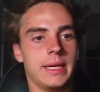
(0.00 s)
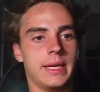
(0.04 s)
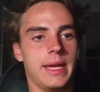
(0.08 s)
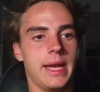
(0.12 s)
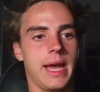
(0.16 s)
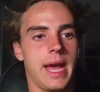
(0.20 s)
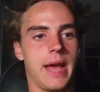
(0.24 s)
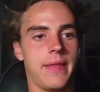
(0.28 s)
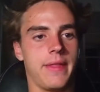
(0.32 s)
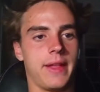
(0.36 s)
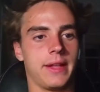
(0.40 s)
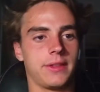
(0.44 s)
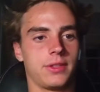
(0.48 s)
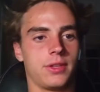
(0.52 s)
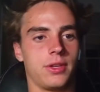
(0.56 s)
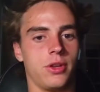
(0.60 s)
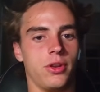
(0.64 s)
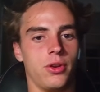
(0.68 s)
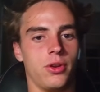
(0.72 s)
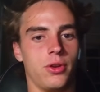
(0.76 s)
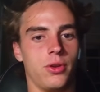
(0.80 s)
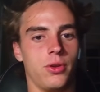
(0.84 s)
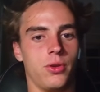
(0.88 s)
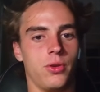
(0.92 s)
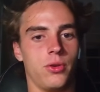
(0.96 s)
and that's going
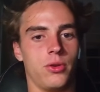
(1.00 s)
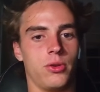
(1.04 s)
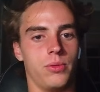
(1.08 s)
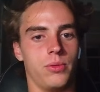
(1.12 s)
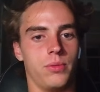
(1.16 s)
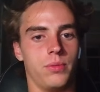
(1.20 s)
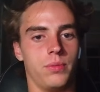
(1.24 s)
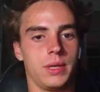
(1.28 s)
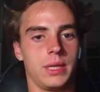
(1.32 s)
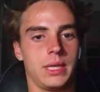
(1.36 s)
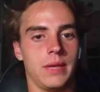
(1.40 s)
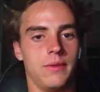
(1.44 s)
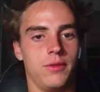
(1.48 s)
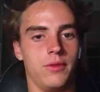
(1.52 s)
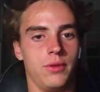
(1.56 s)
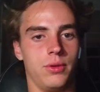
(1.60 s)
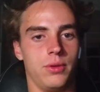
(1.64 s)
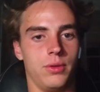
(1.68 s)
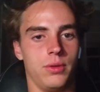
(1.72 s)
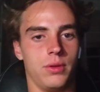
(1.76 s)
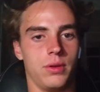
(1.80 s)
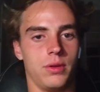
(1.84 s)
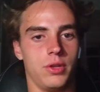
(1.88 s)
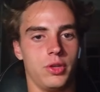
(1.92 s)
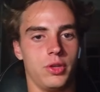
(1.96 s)
to give
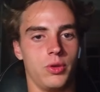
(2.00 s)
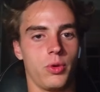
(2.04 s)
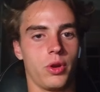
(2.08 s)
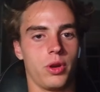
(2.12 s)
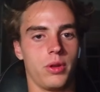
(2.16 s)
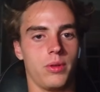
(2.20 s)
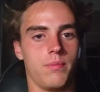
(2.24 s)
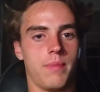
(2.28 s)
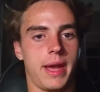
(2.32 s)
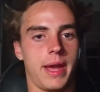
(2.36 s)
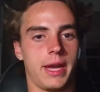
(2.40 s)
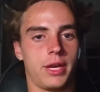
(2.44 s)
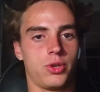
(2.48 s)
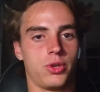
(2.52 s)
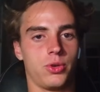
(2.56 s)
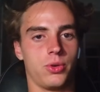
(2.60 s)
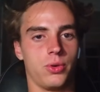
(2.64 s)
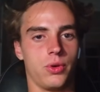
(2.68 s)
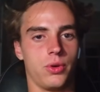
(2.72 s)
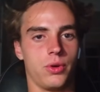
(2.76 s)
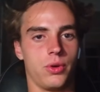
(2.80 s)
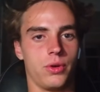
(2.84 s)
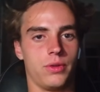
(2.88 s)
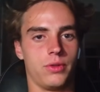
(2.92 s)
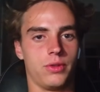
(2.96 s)
you, you want to make
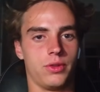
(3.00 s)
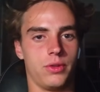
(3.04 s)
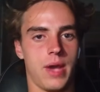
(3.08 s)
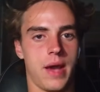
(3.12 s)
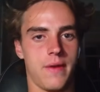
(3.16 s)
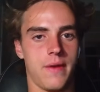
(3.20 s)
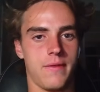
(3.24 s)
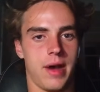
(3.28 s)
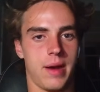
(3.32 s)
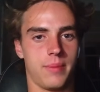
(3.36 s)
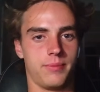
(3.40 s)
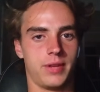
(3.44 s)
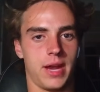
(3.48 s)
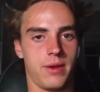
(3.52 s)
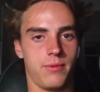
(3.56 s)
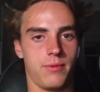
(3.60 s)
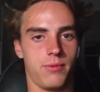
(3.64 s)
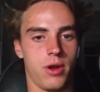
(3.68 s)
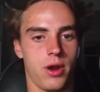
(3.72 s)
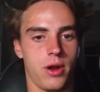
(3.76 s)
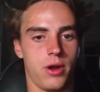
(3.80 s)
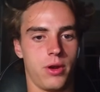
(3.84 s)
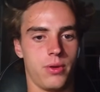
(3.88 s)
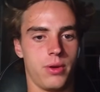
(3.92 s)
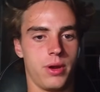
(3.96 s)
sure you have update
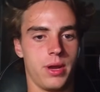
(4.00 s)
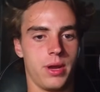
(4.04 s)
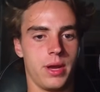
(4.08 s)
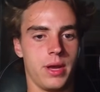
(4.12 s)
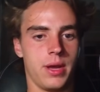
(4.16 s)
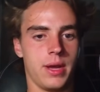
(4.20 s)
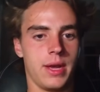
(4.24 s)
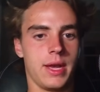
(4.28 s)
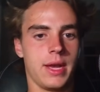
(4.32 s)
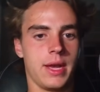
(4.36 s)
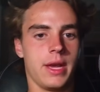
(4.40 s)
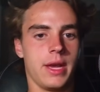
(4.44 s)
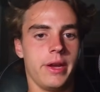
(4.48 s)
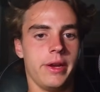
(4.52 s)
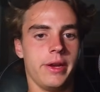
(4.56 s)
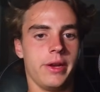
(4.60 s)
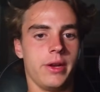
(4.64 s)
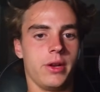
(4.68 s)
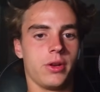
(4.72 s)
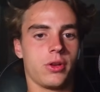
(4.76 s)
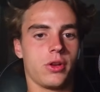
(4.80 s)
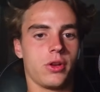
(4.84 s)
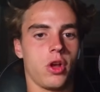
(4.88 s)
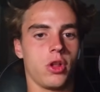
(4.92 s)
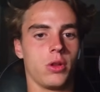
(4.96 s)
row,
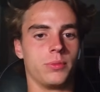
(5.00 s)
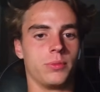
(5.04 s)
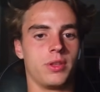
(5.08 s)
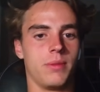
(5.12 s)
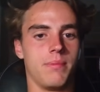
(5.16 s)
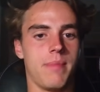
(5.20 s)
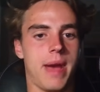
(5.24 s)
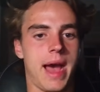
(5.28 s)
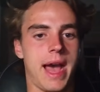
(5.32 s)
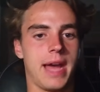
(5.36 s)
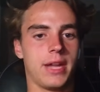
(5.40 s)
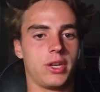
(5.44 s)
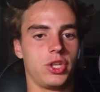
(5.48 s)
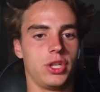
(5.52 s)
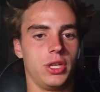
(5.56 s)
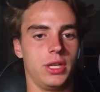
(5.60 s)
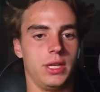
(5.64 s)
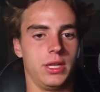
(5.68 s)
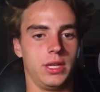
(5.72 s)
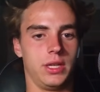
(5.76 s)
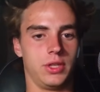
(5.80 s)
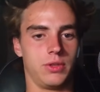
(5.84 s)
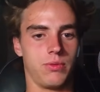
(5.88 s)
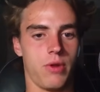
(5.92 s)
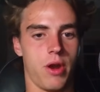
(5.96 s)
column to match
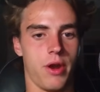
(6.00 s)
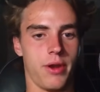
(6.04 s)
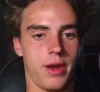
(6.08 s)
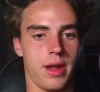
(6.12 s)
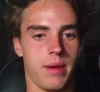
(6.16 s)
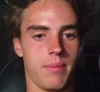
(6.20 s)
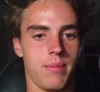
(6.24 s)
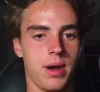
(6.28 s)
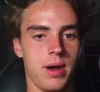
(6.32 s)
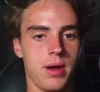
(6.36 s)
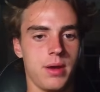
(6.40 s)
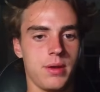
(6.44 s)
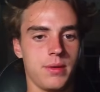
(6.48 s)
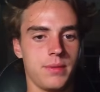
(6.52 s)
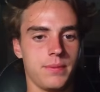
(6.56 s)
is row number,